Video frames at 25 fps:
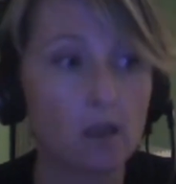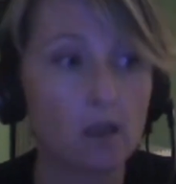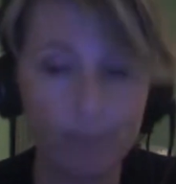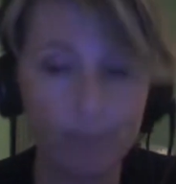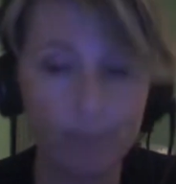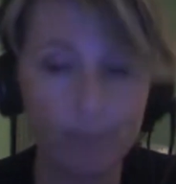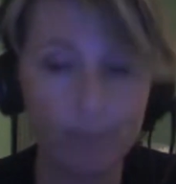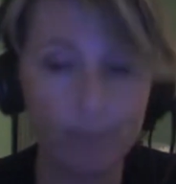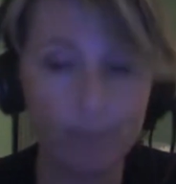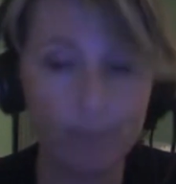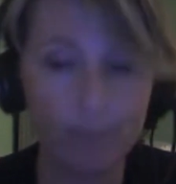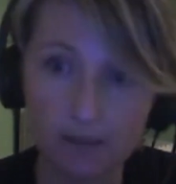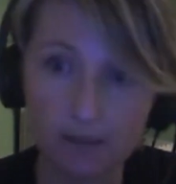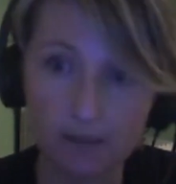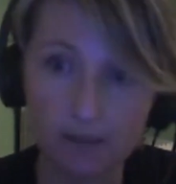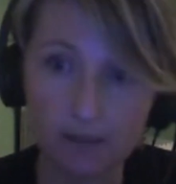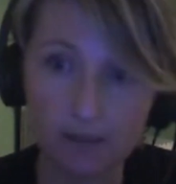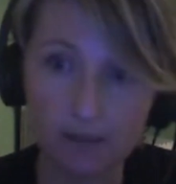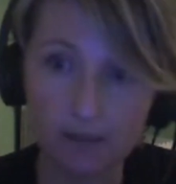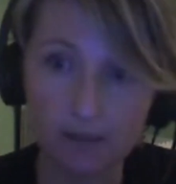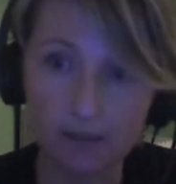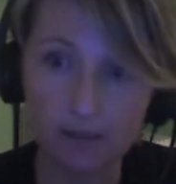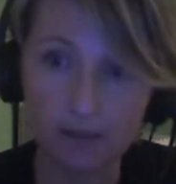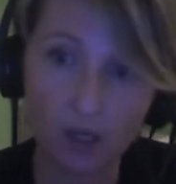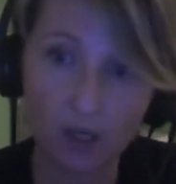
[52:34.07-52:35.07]
build
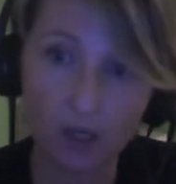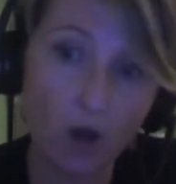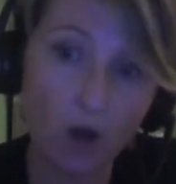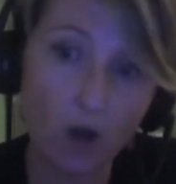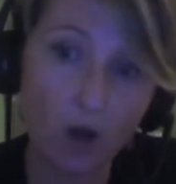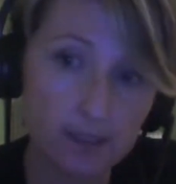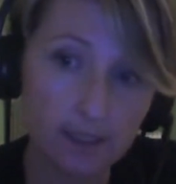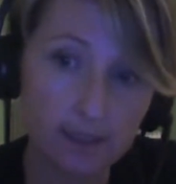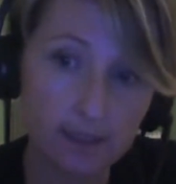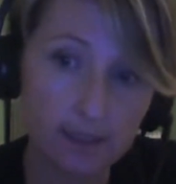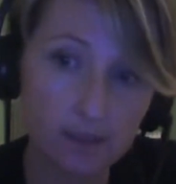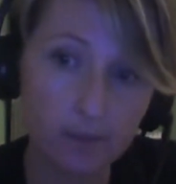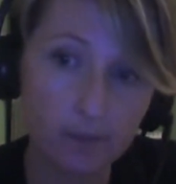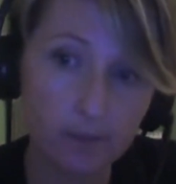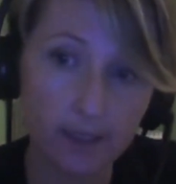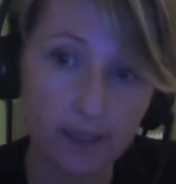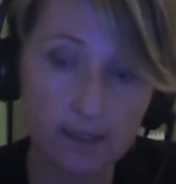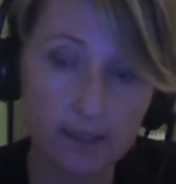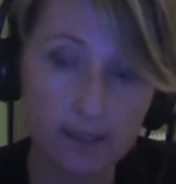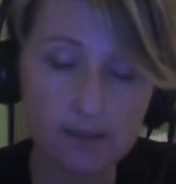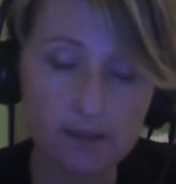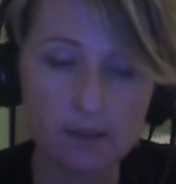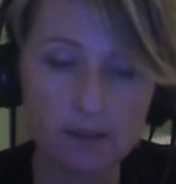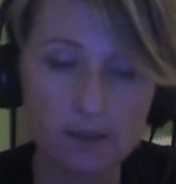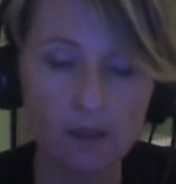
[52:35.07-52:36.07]
their confidence a
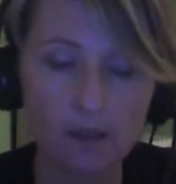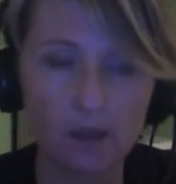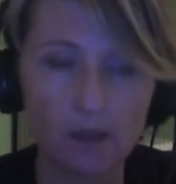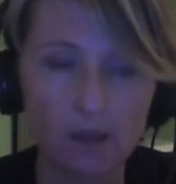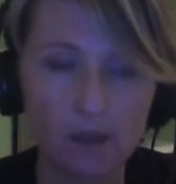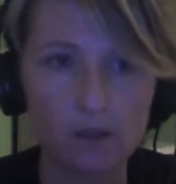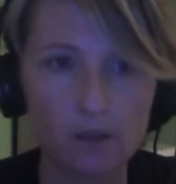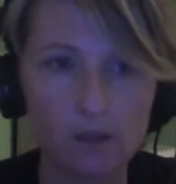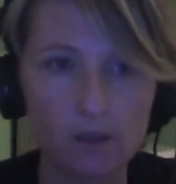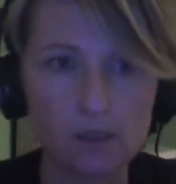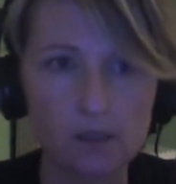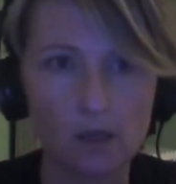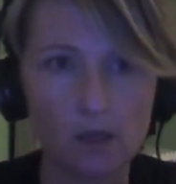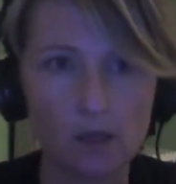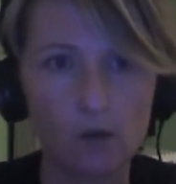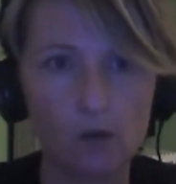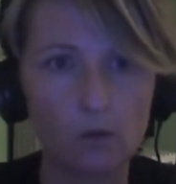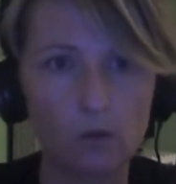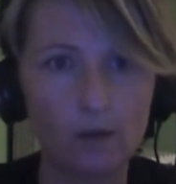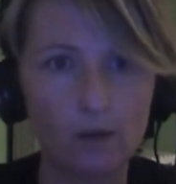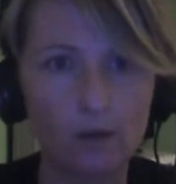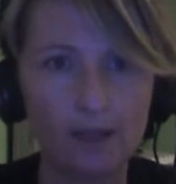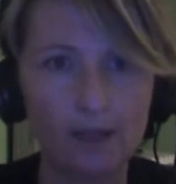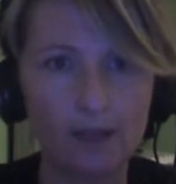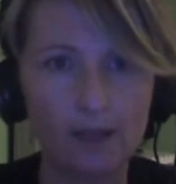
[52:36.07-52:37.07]
little bit.
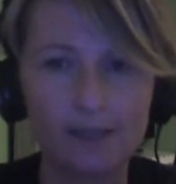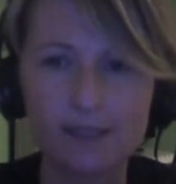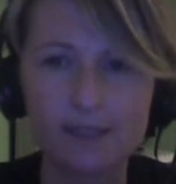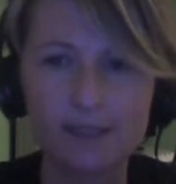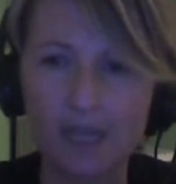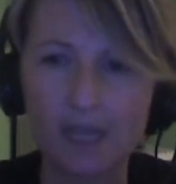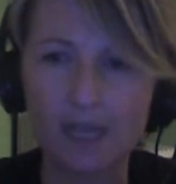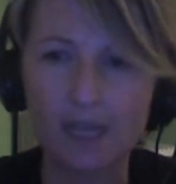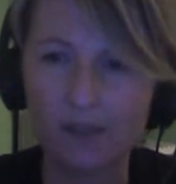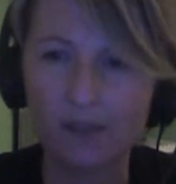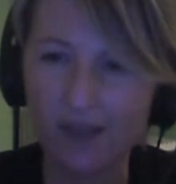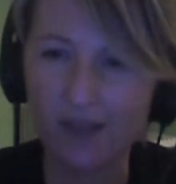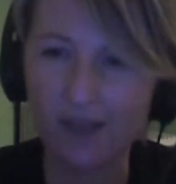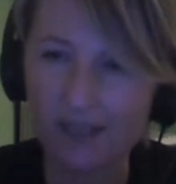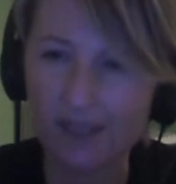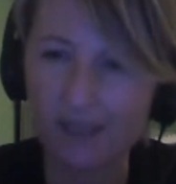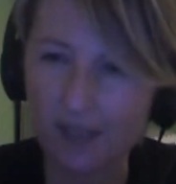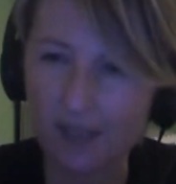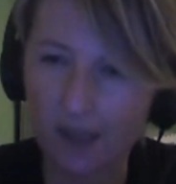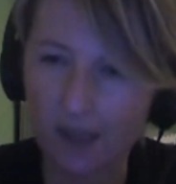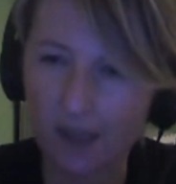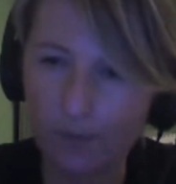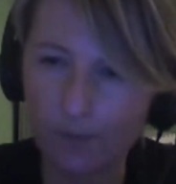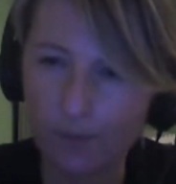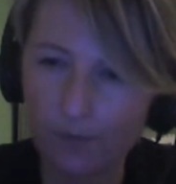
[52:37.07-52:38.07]
So instead of
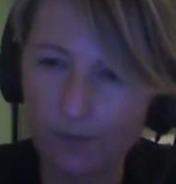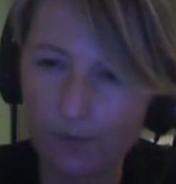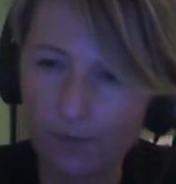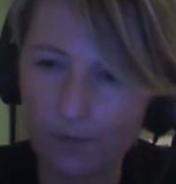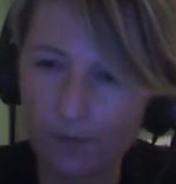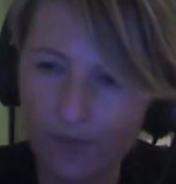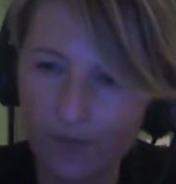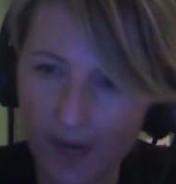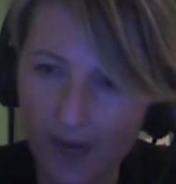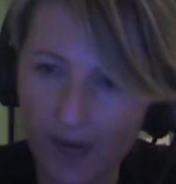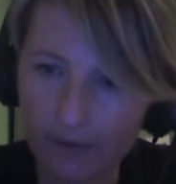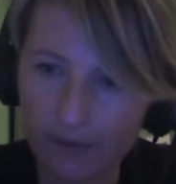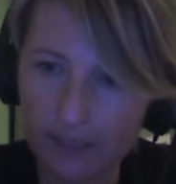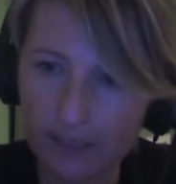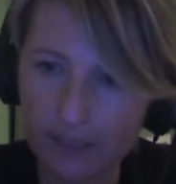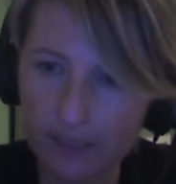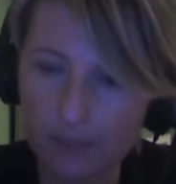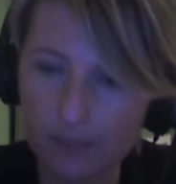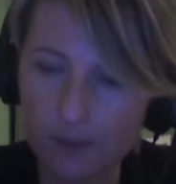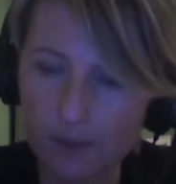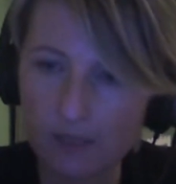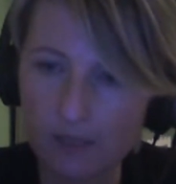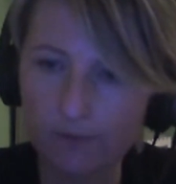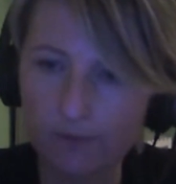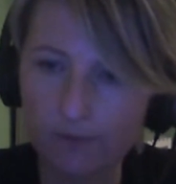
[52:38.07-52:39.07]
asking them very
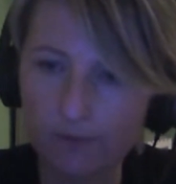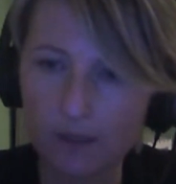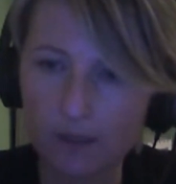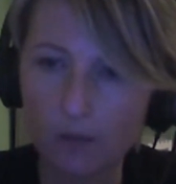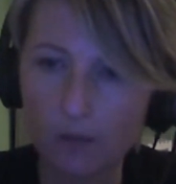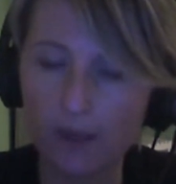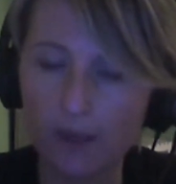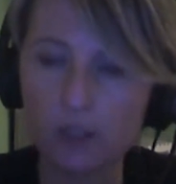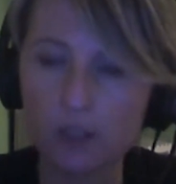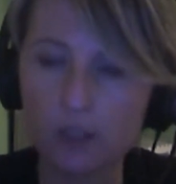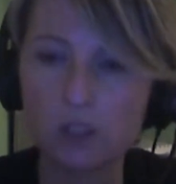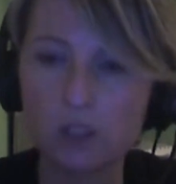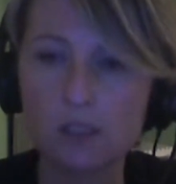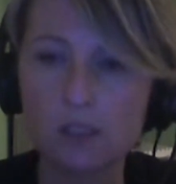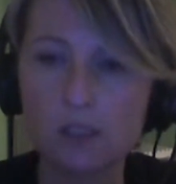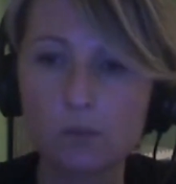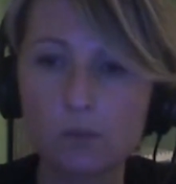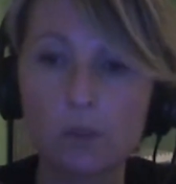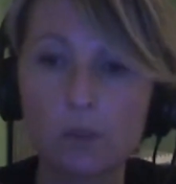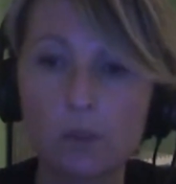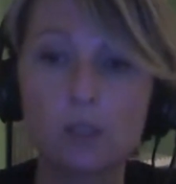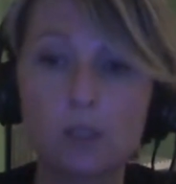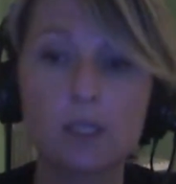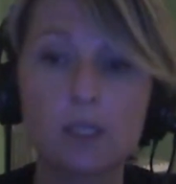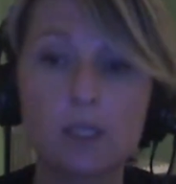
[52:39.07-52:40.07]
specific questions,
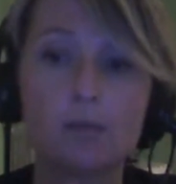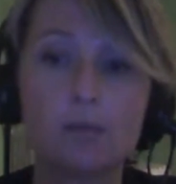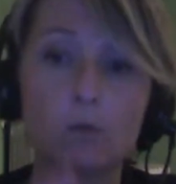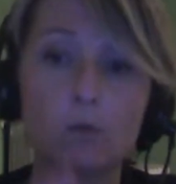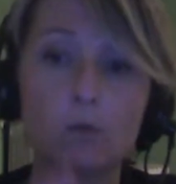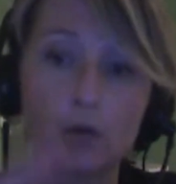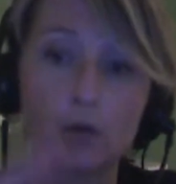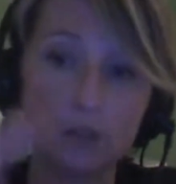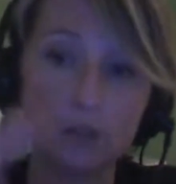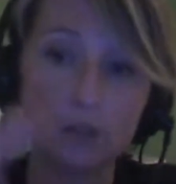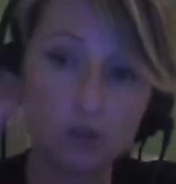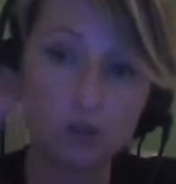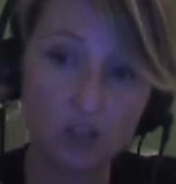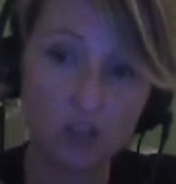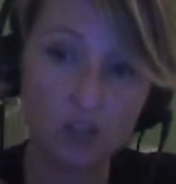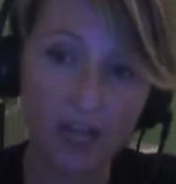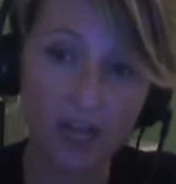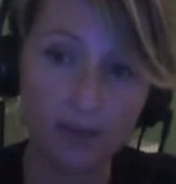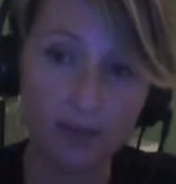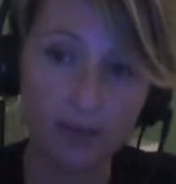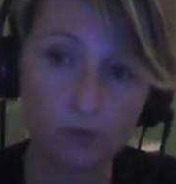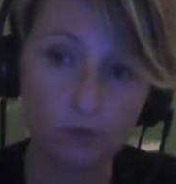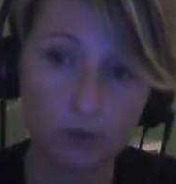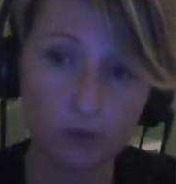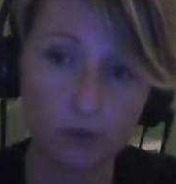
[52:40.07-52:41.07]
we're looking more at
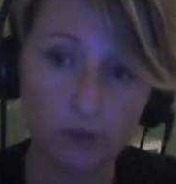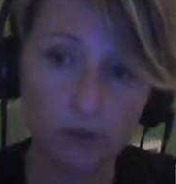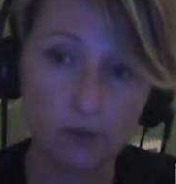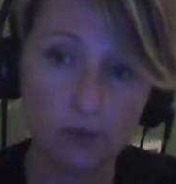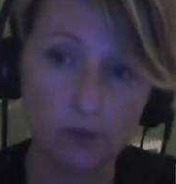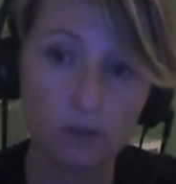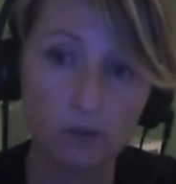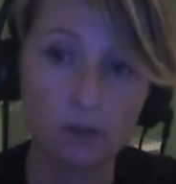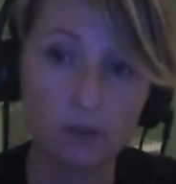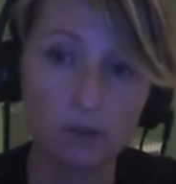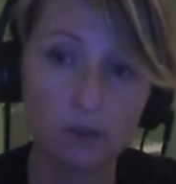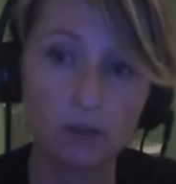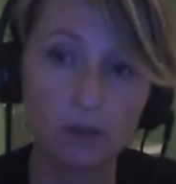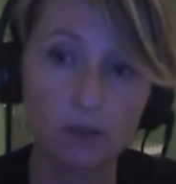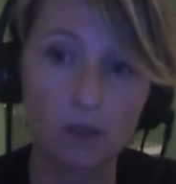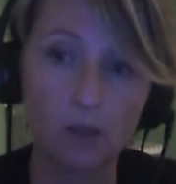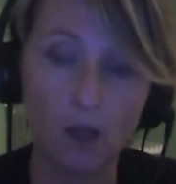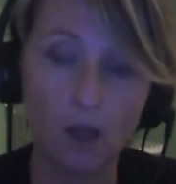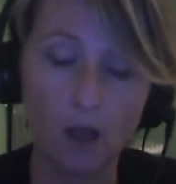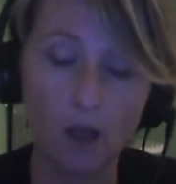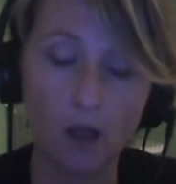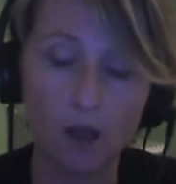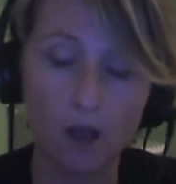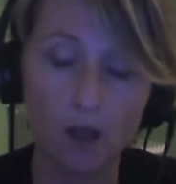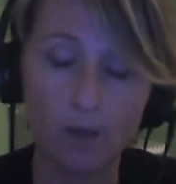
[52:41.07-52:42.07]
general
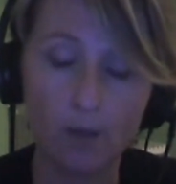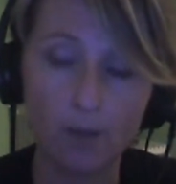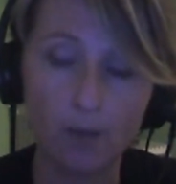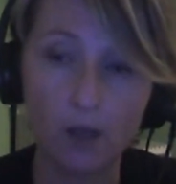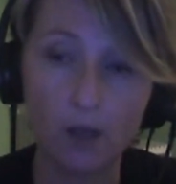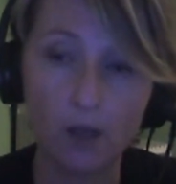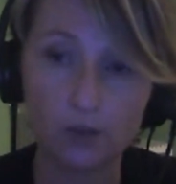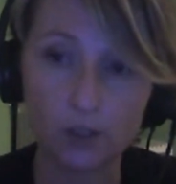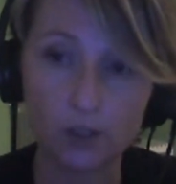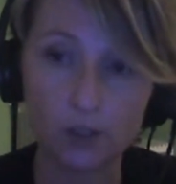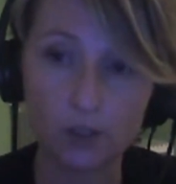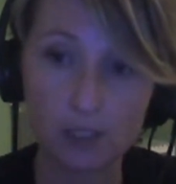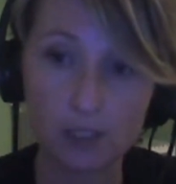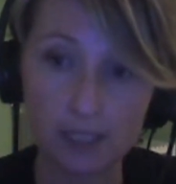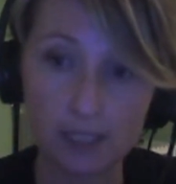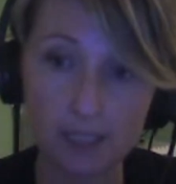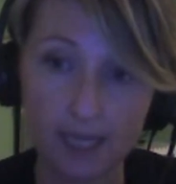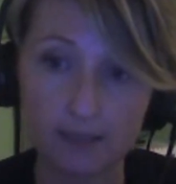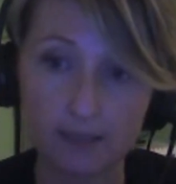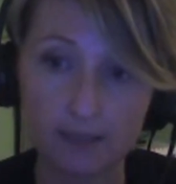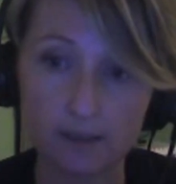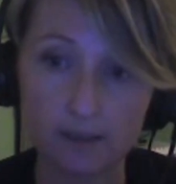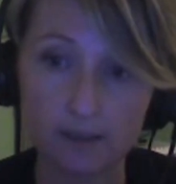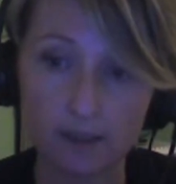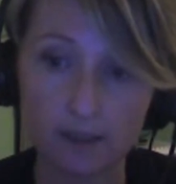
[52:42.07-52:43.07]

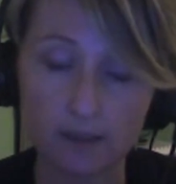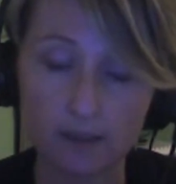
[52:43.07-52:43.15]
understanding.